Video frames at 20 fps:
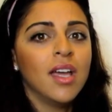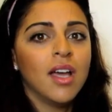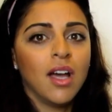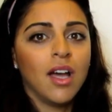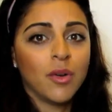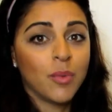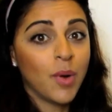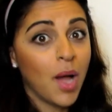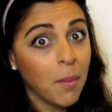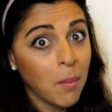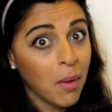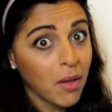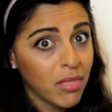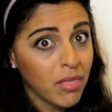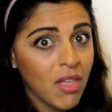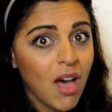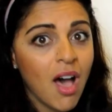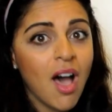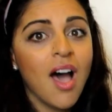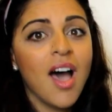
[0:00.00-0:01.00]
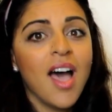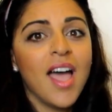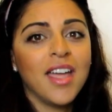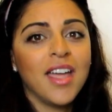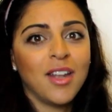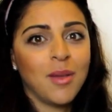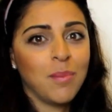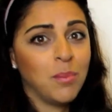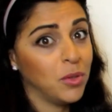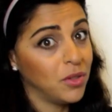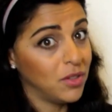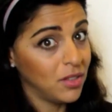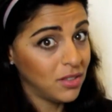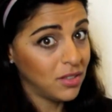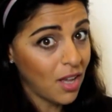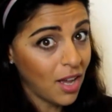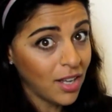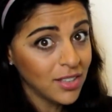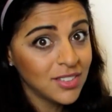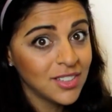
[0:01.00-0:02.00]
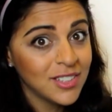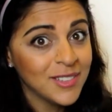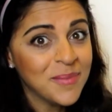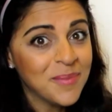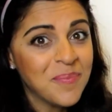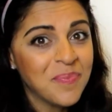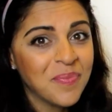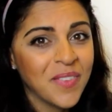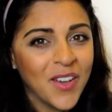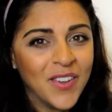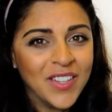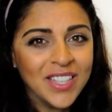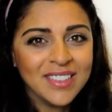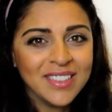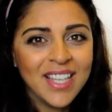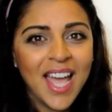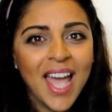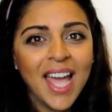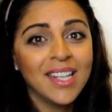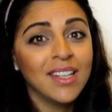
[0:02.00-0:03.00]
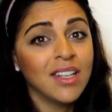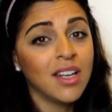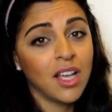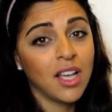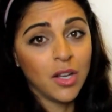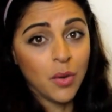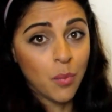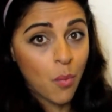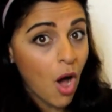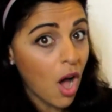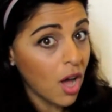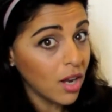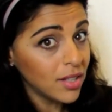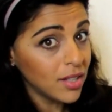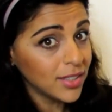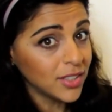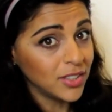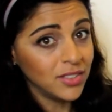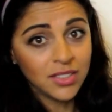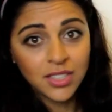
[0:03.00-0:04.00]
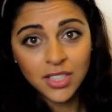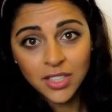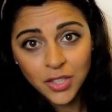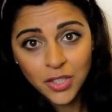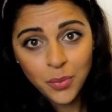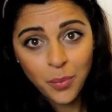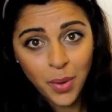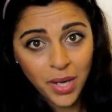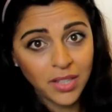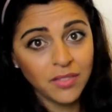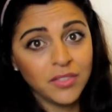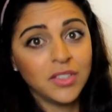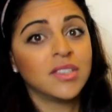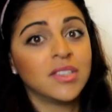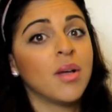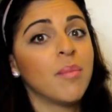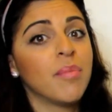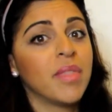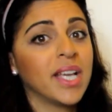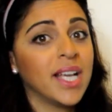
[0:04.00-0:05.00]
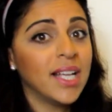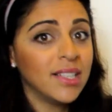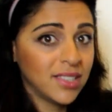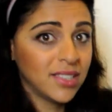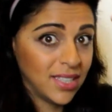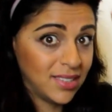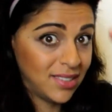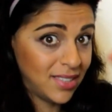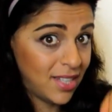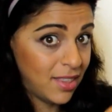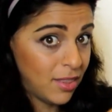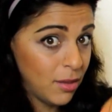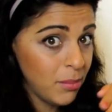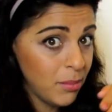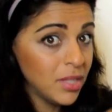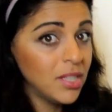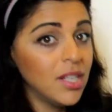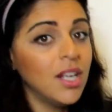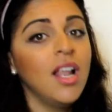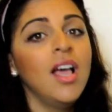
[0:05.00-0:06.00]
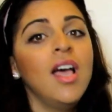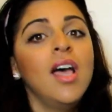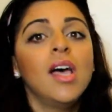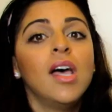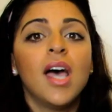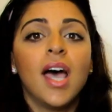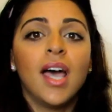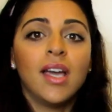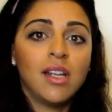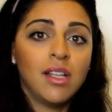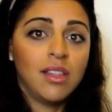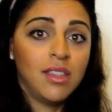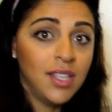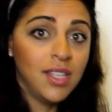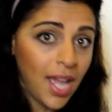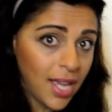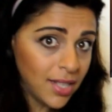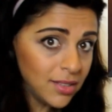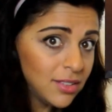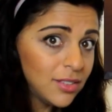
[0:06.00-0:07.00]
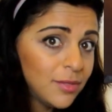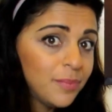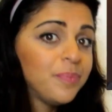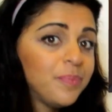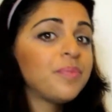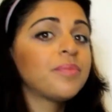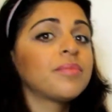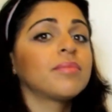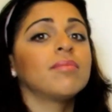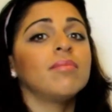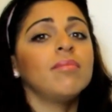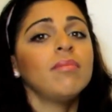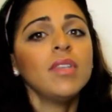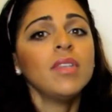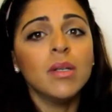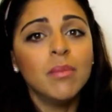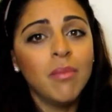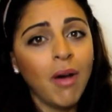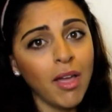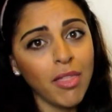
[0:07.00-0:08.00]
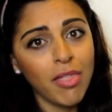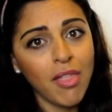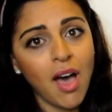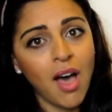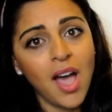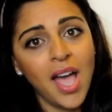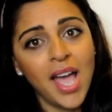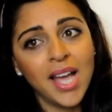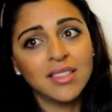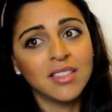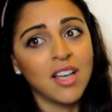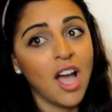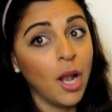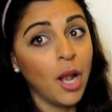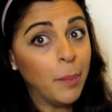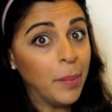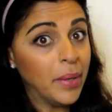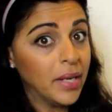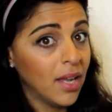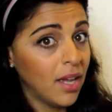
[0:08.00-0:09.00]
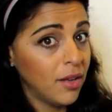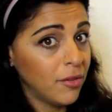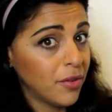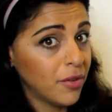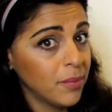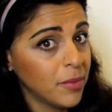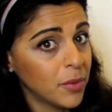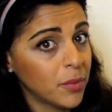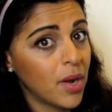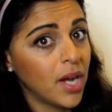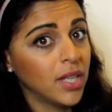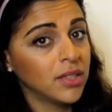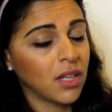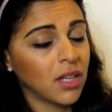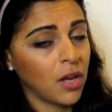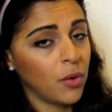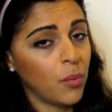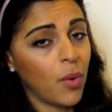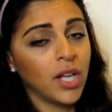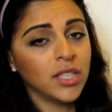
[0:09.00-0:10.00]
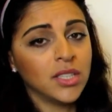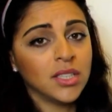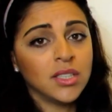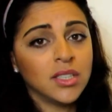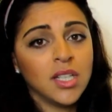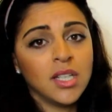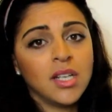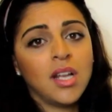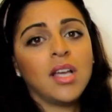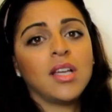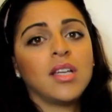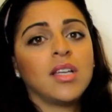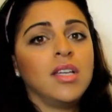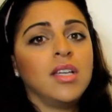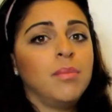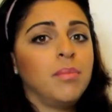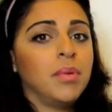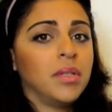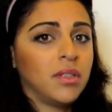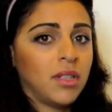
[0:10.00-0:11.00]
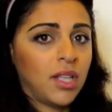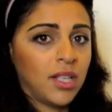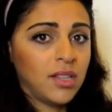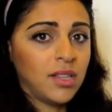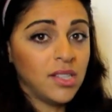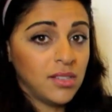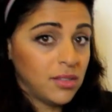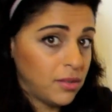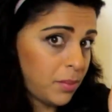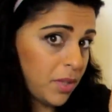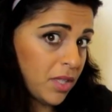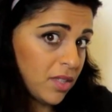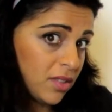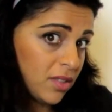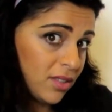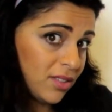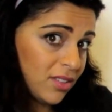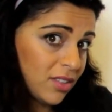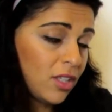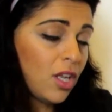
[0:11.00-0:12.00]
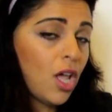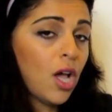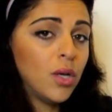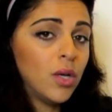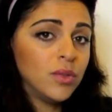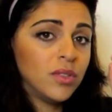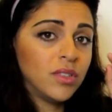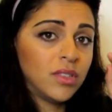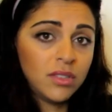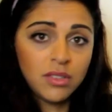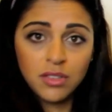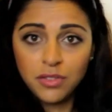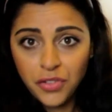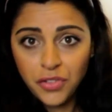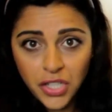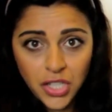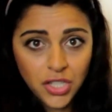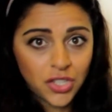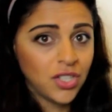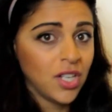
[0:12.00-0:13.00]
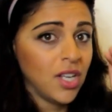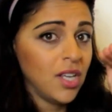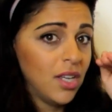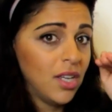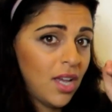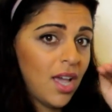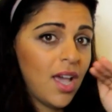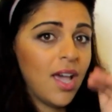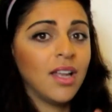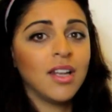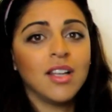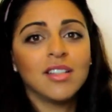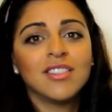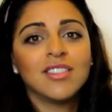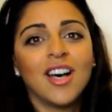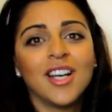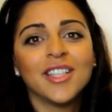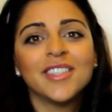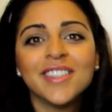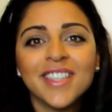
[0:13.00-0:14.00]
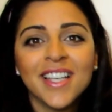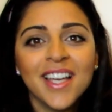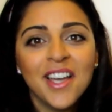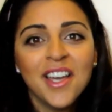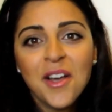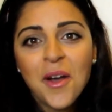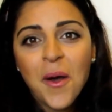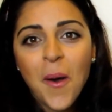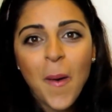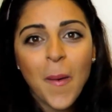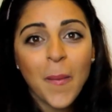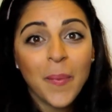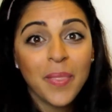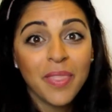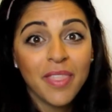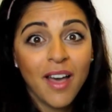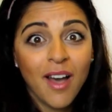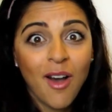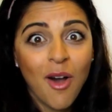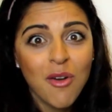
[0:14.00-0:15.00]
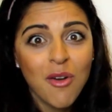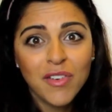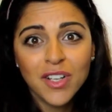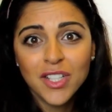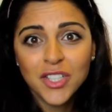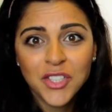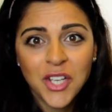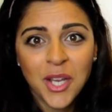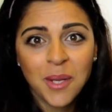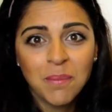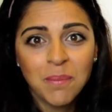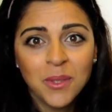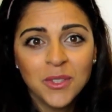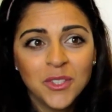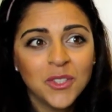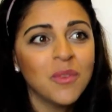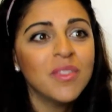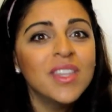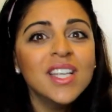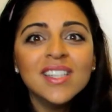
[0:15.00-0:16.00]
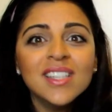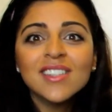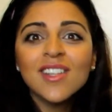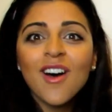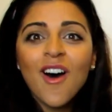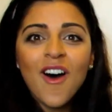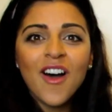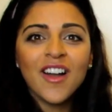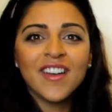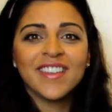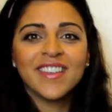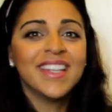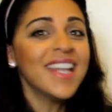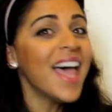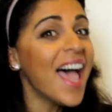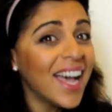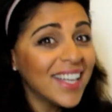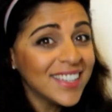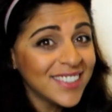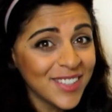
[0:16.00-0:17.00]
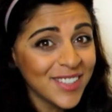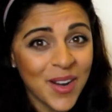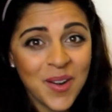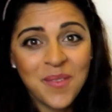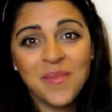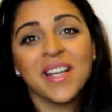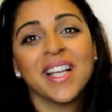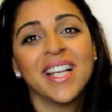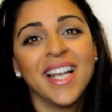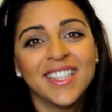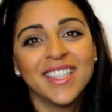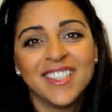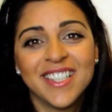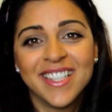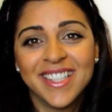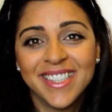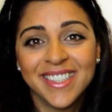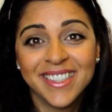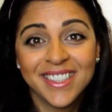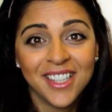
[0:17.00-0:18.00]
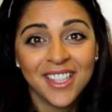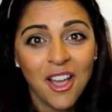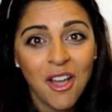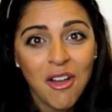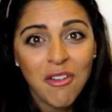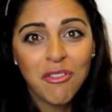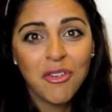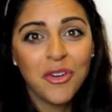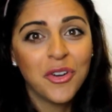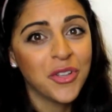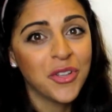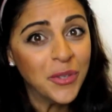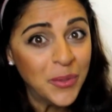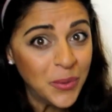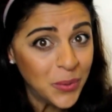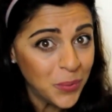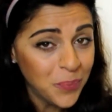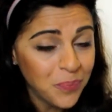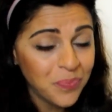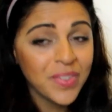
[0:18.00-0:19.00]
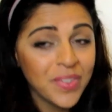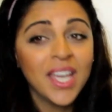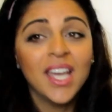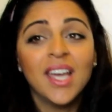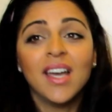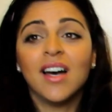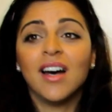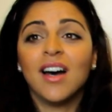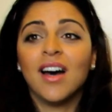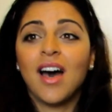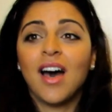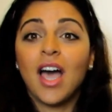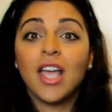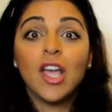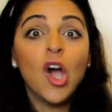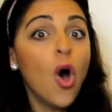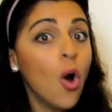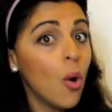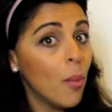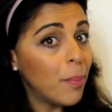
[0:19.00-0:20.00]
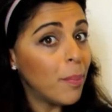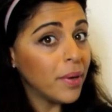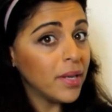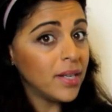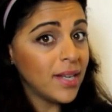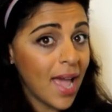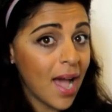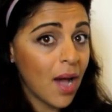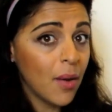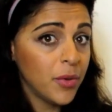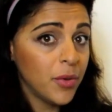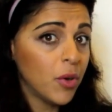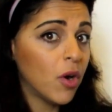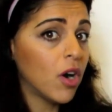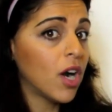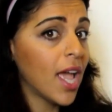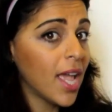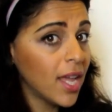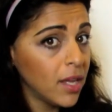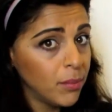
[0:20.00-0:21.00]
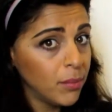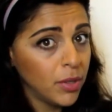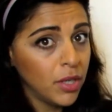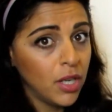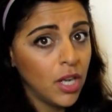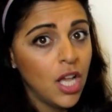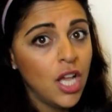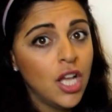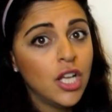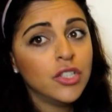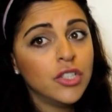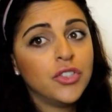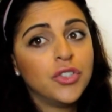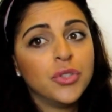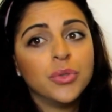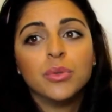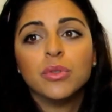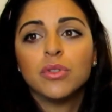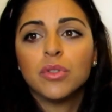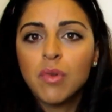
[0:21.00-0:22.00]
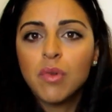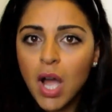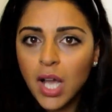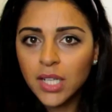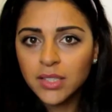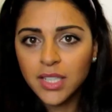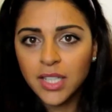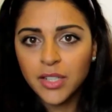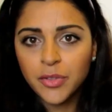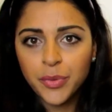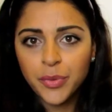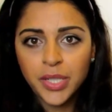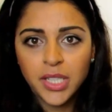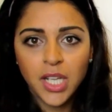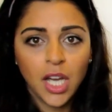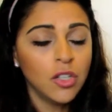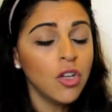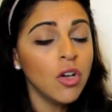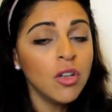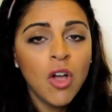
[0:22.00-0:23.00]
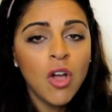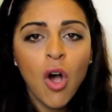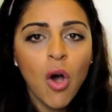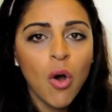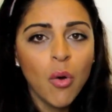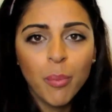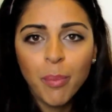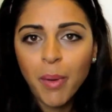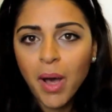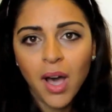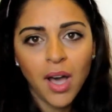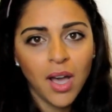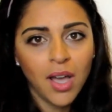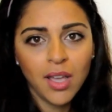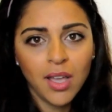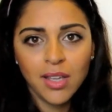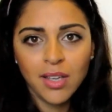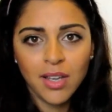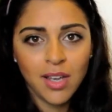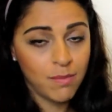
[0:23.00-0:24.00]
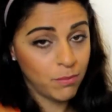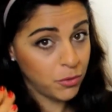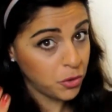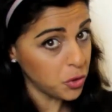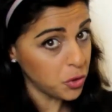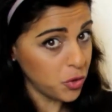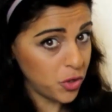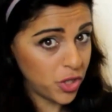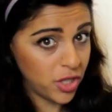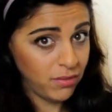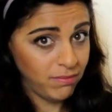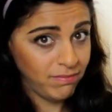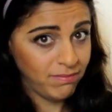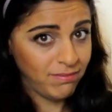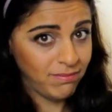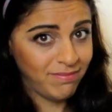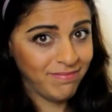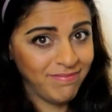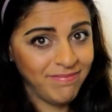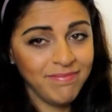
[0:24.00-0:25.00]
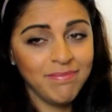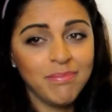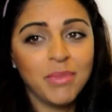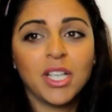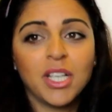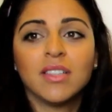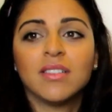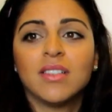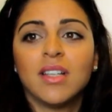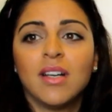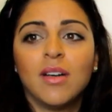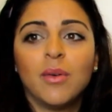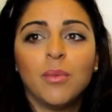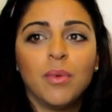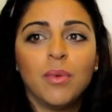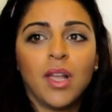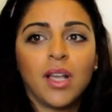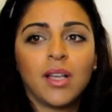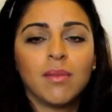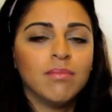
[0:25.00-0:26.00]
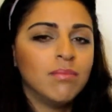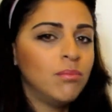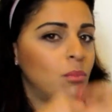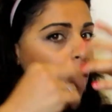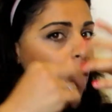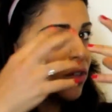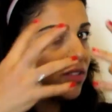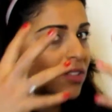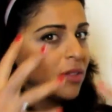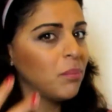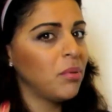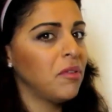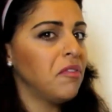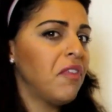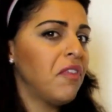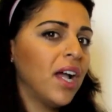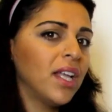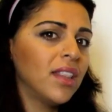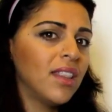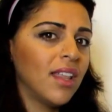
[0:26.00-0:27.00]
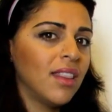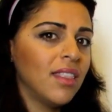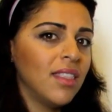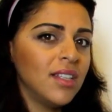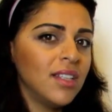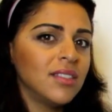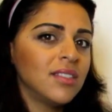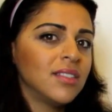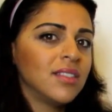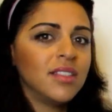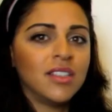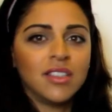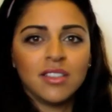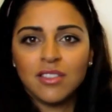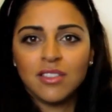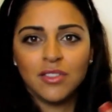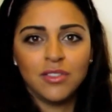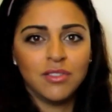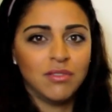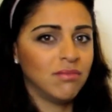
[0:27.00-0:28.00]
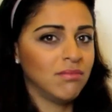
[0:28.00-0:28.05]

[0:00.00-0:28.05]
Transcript: I write my da and I put the dot on its head and I go on, continue waiting for something else that's in the middle, and at the end my da has a helping line from the right, I write it and I keep it like this because it's closed, it's finished, and a dot on the oval shape. So these are the last Arabic letters for you. I hope now you are able to write and read. I don't hope, I am sure, because like more simplified than this, there's